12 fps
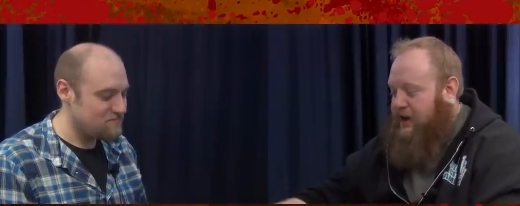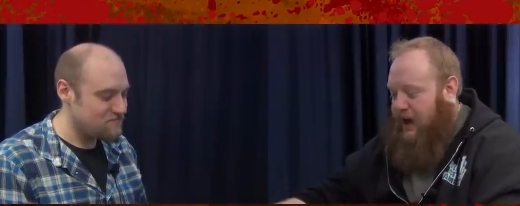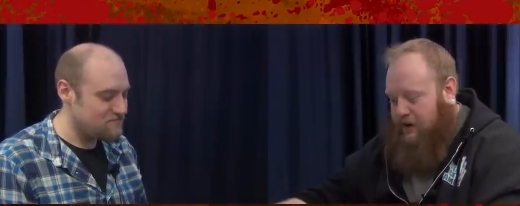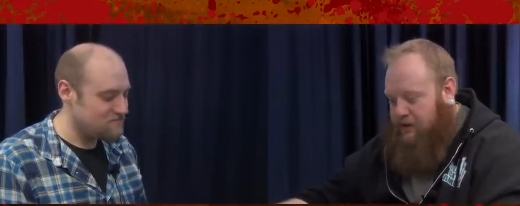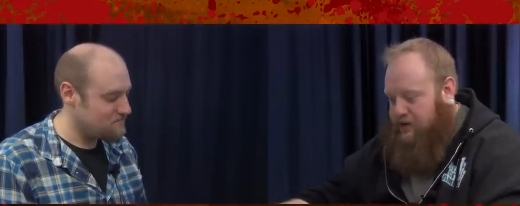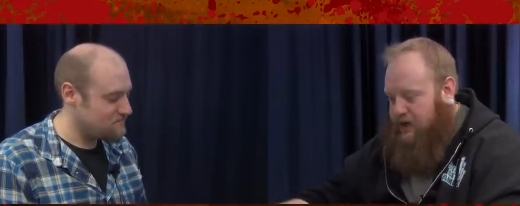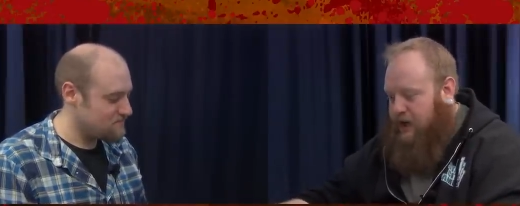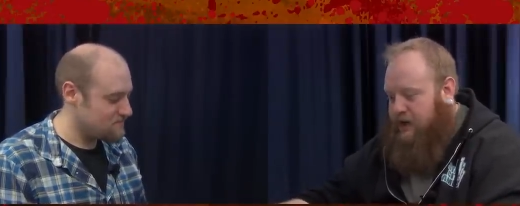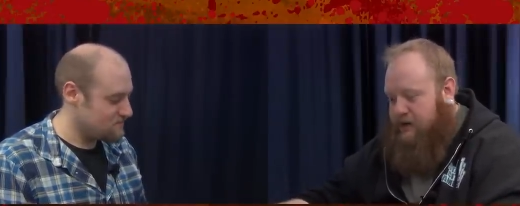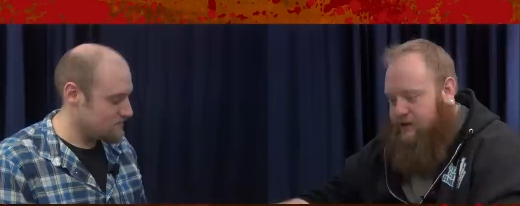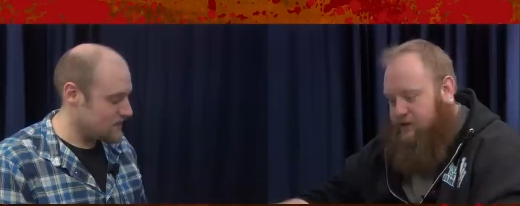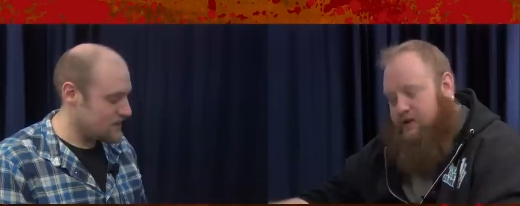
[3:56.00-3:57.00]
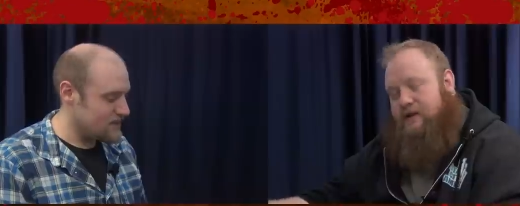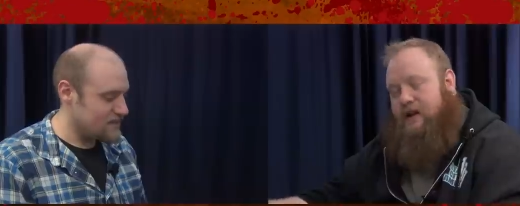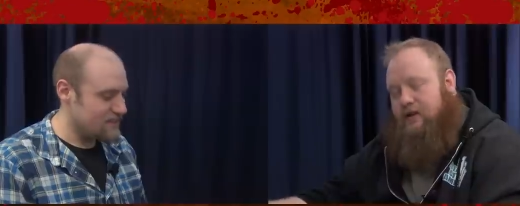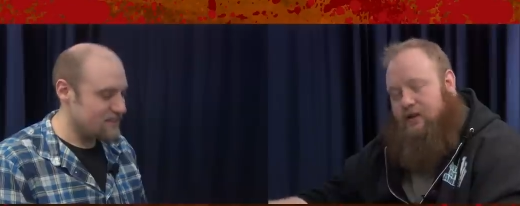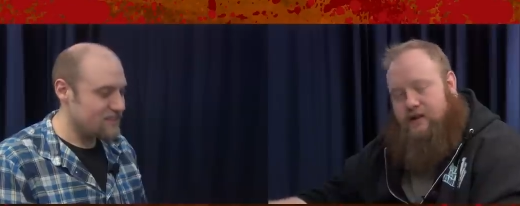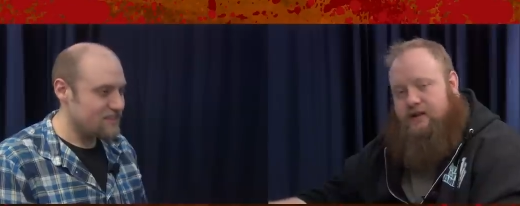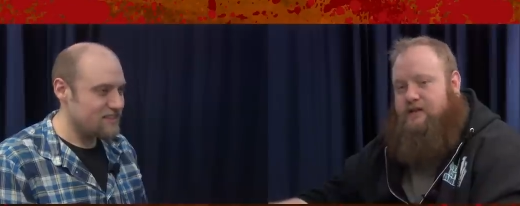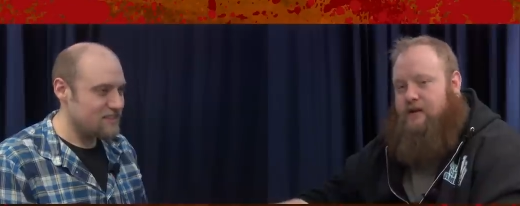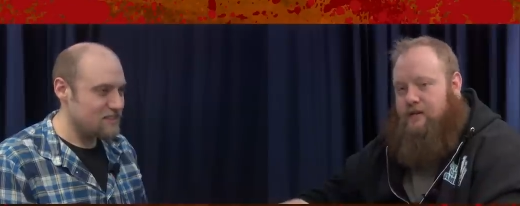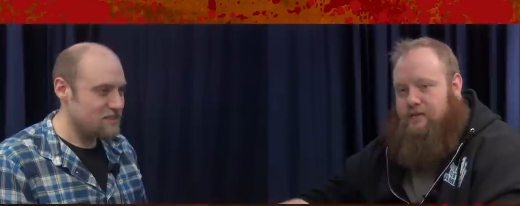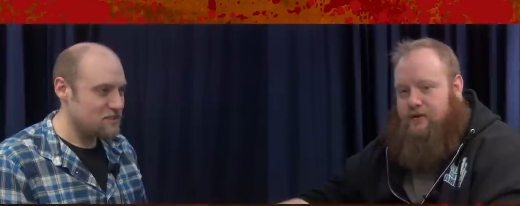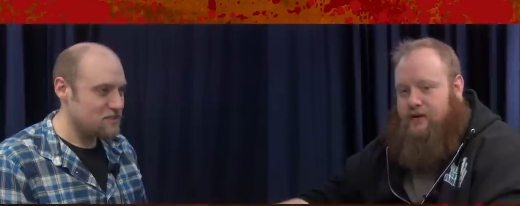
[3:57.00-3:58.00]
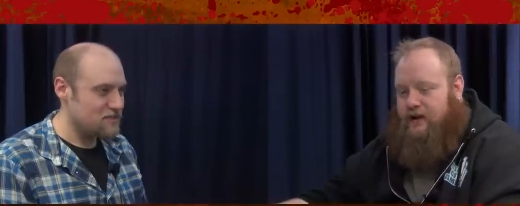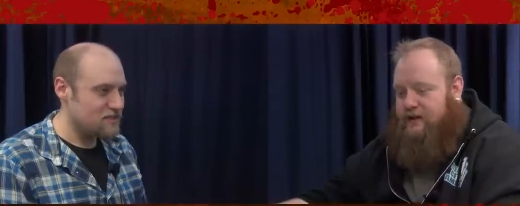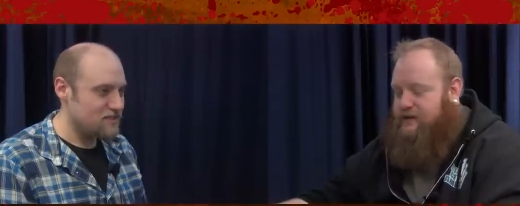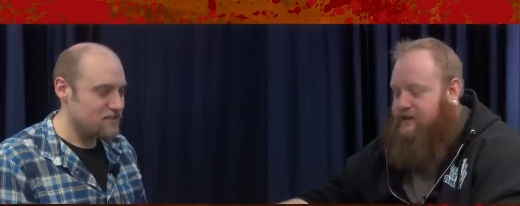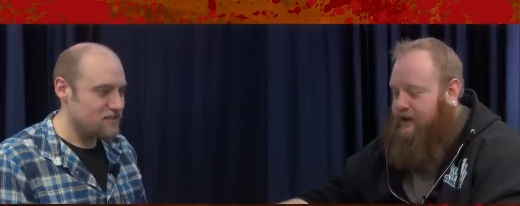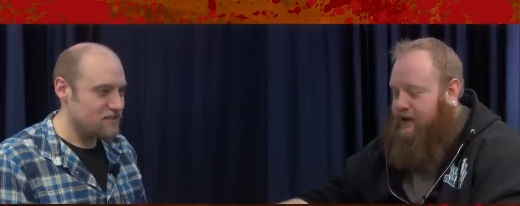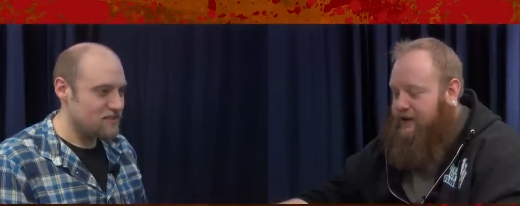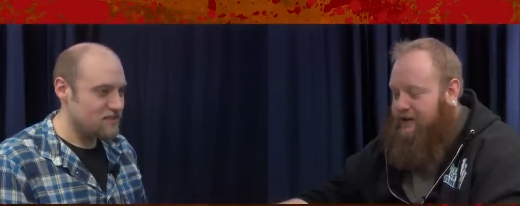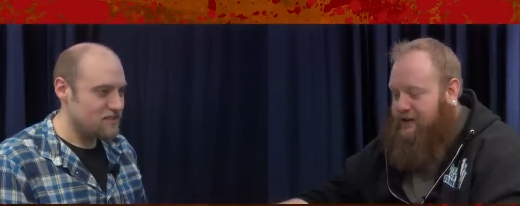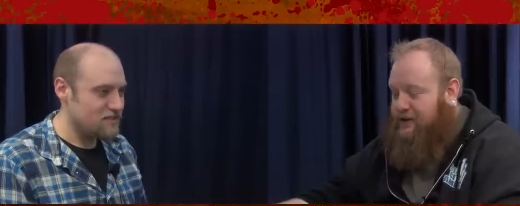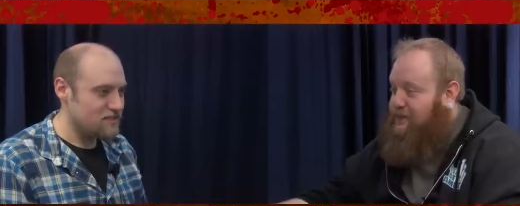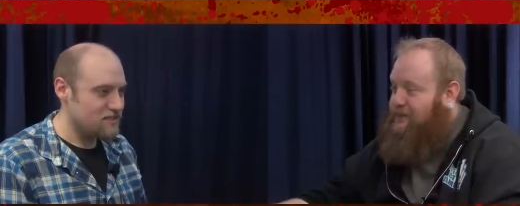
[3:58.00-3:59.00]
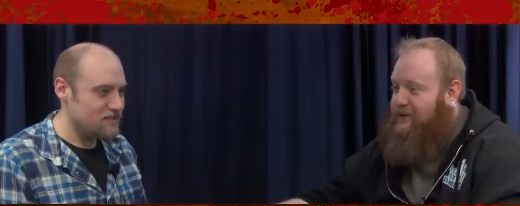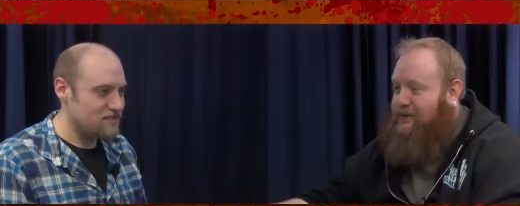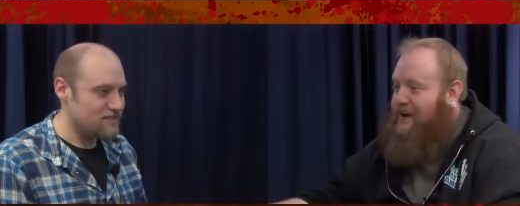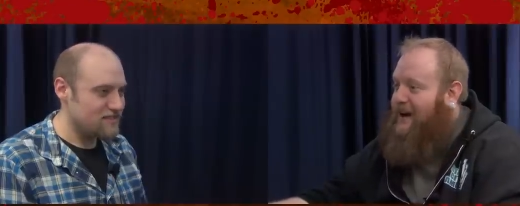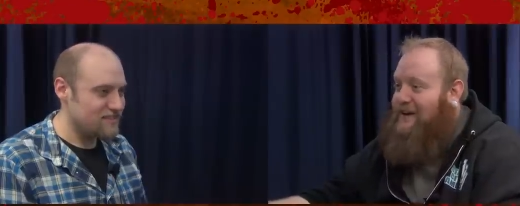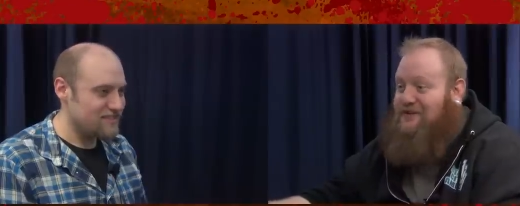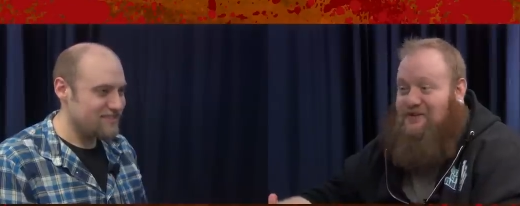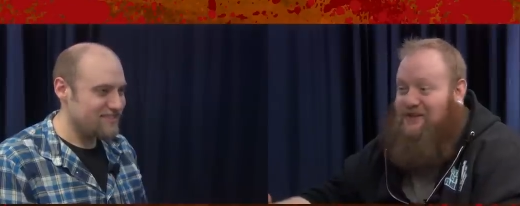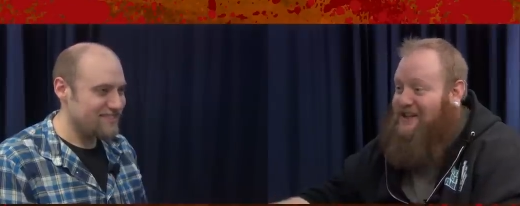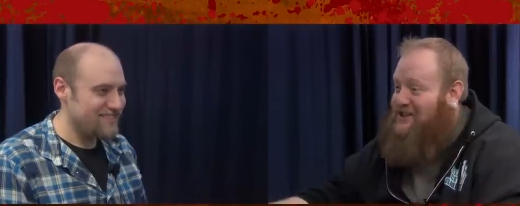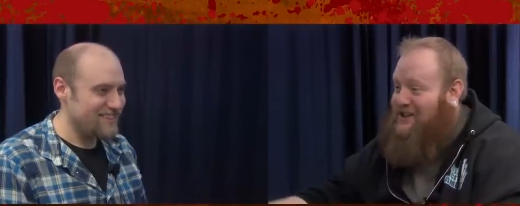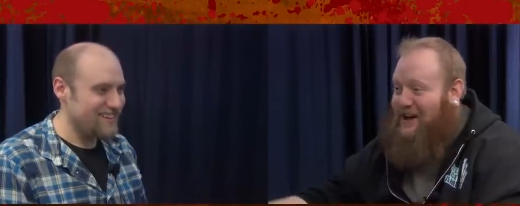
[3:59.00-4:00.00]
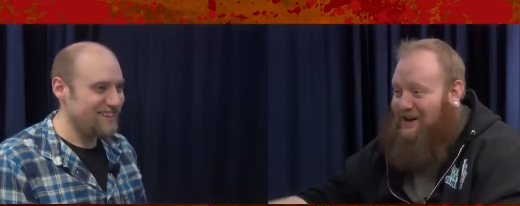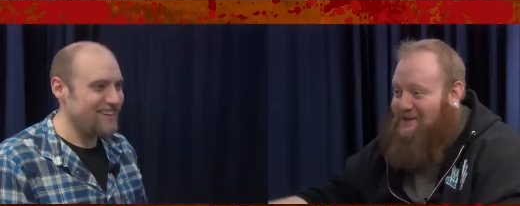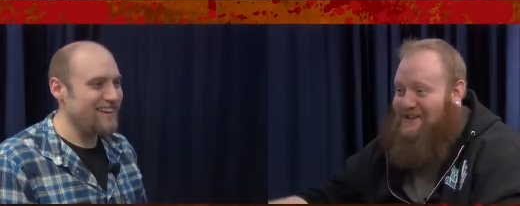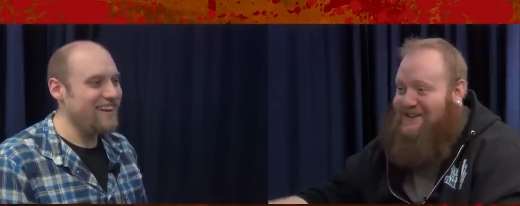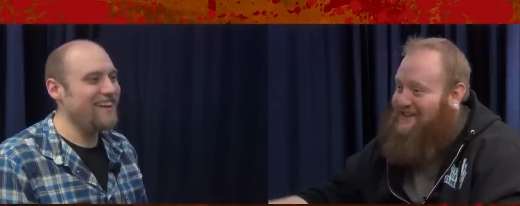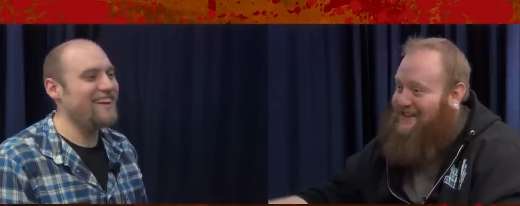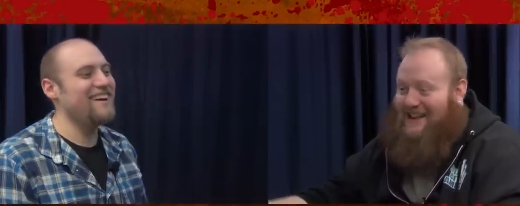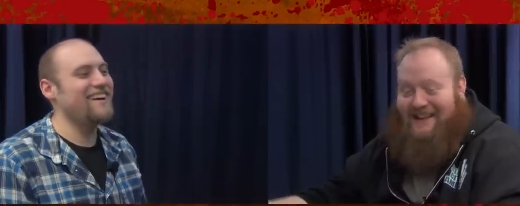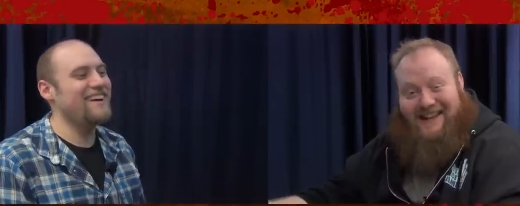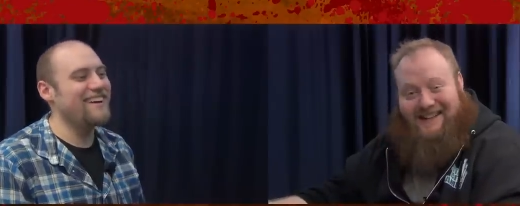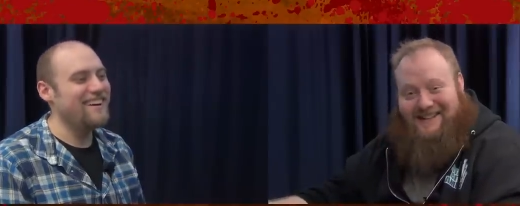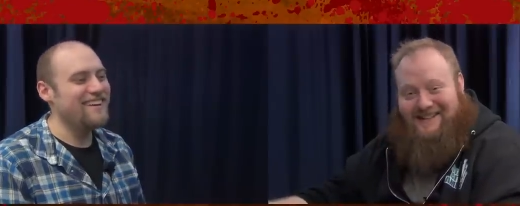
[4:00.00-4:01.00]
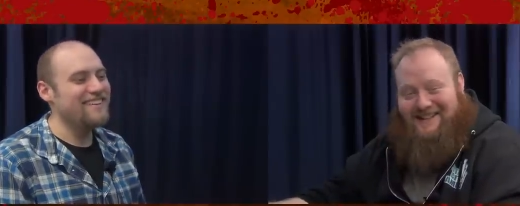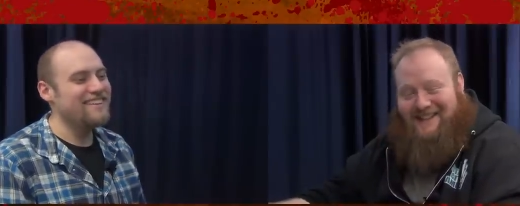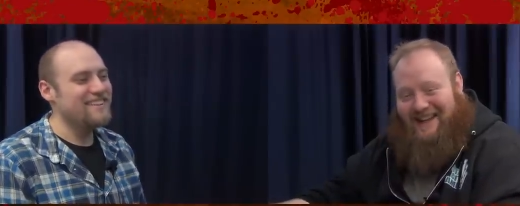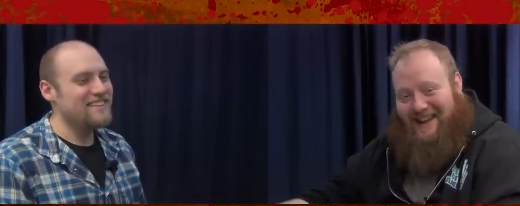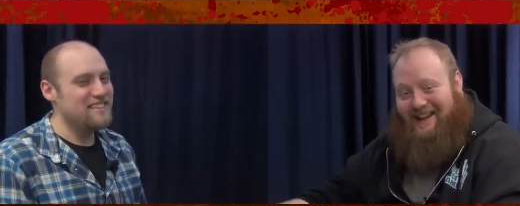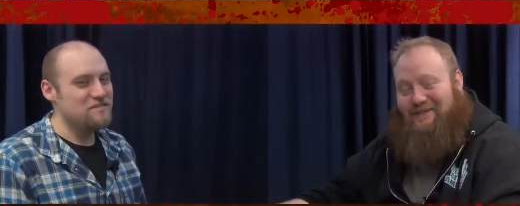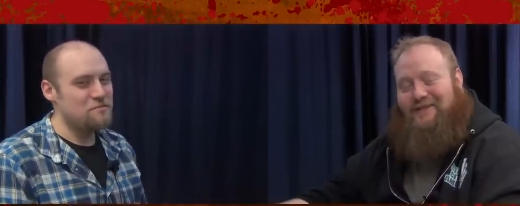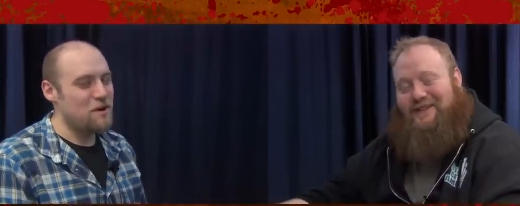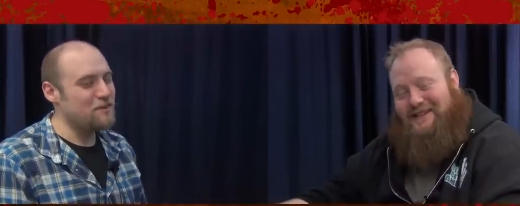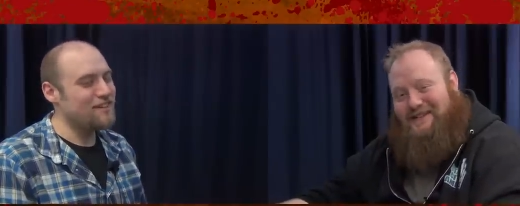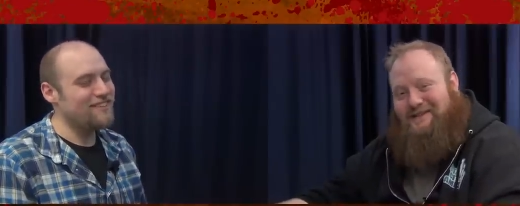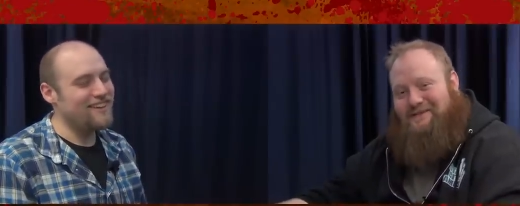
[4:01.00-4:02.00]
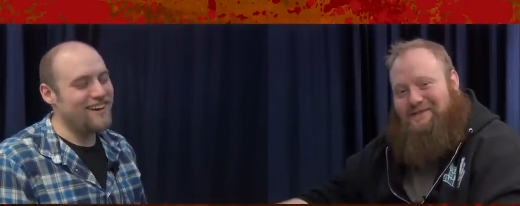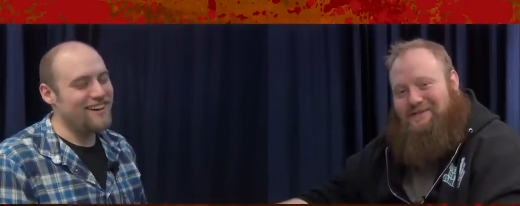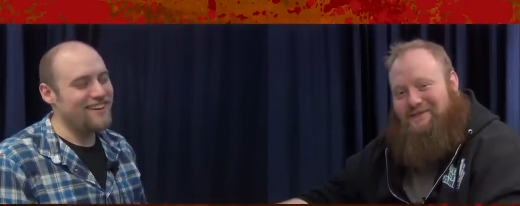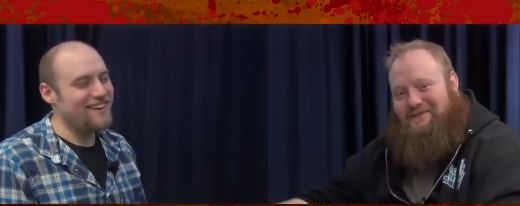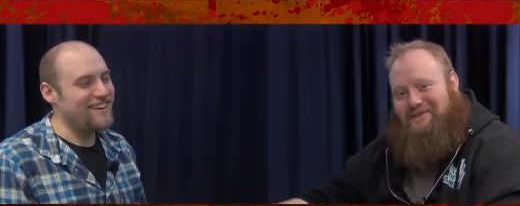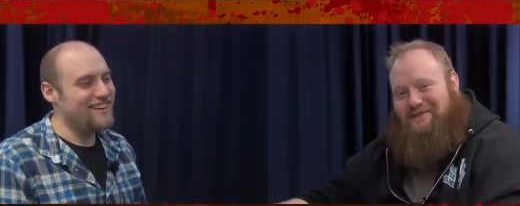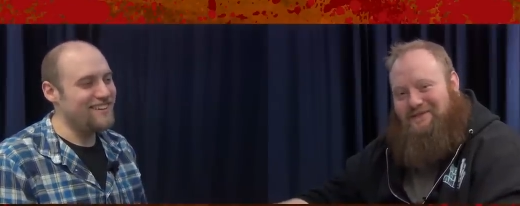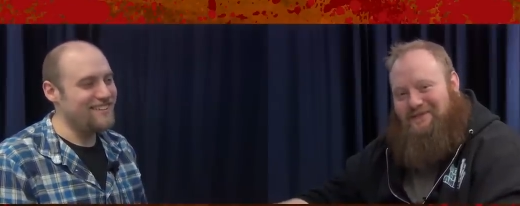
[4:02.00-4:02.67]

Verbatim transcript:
Speaker 1: aggro deck. Let's go ahead and take a look at the sideboard and see, you know, what kind of strategic options a
Speaker 2: deck like this is going to have. Probably a lot, yeah.